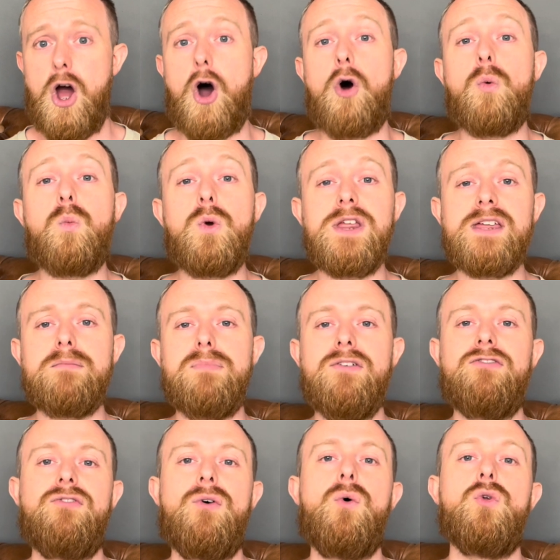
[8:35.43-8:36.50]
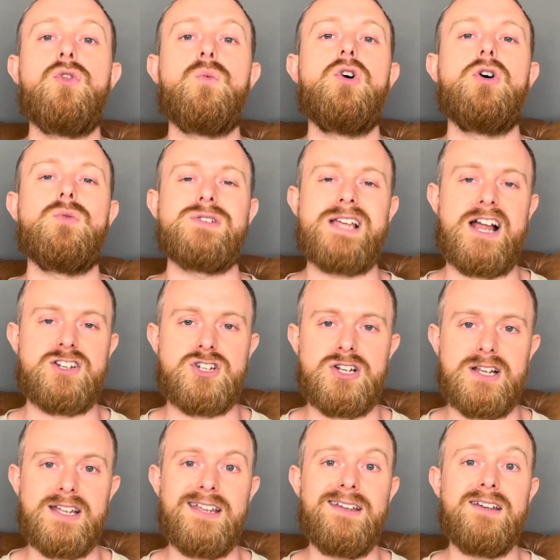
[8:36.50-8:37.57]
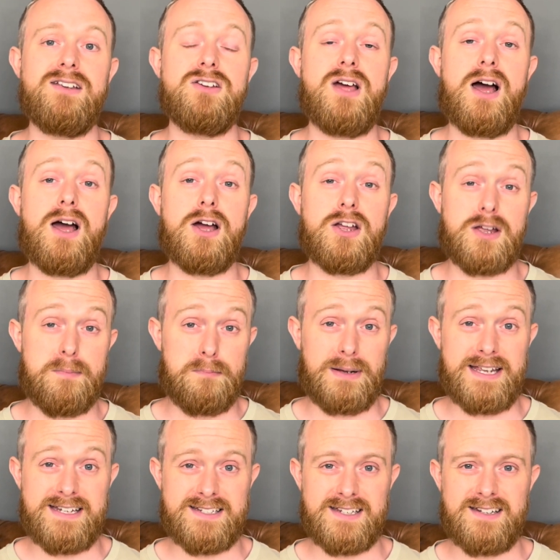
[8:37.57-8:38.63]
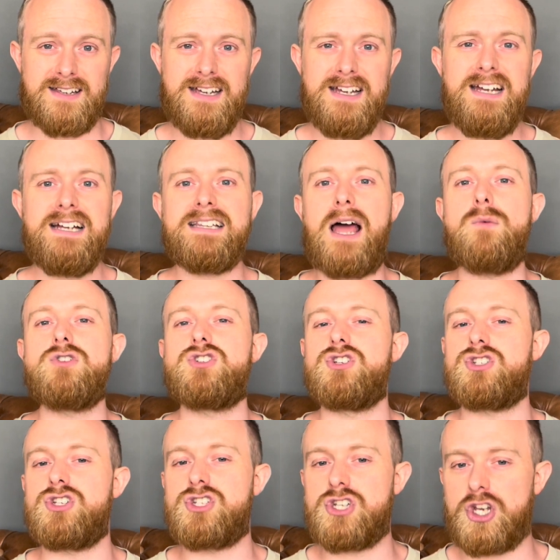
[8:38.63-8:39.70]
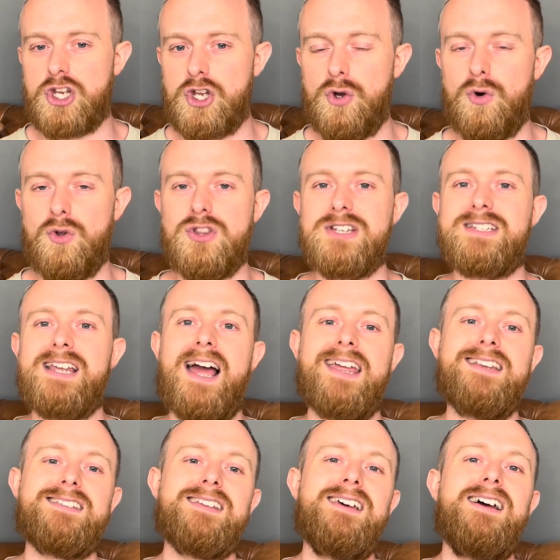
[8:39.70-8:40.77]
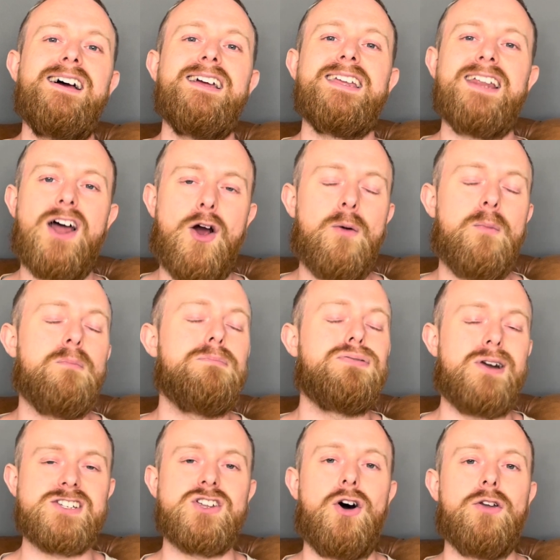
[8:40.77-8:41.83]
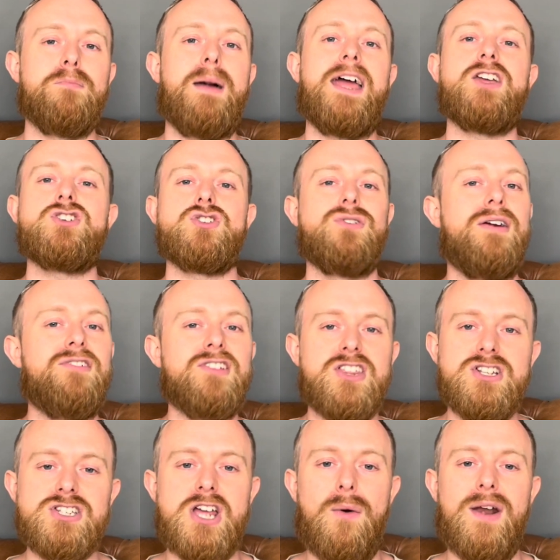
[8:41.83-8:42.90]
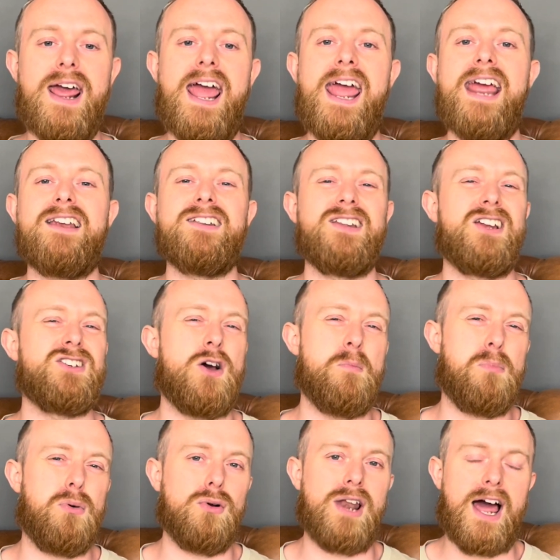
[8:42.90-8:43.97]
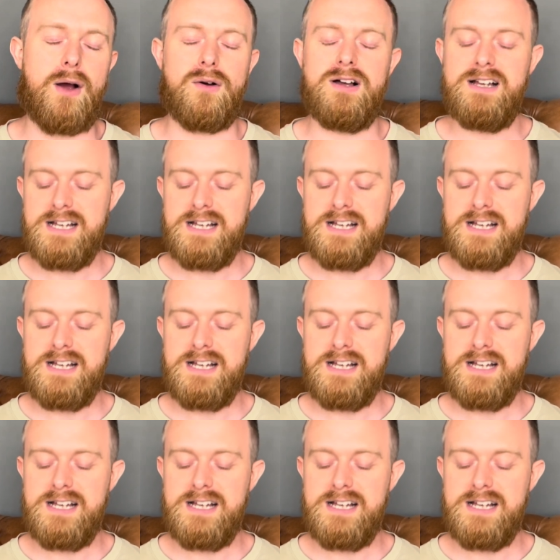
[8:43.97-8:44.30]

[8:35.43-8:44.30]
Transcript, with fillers: a week before the work was actually uh, completed. That was just to secure the date, you know, press on, make sure everything's going ahead and I don't pull out.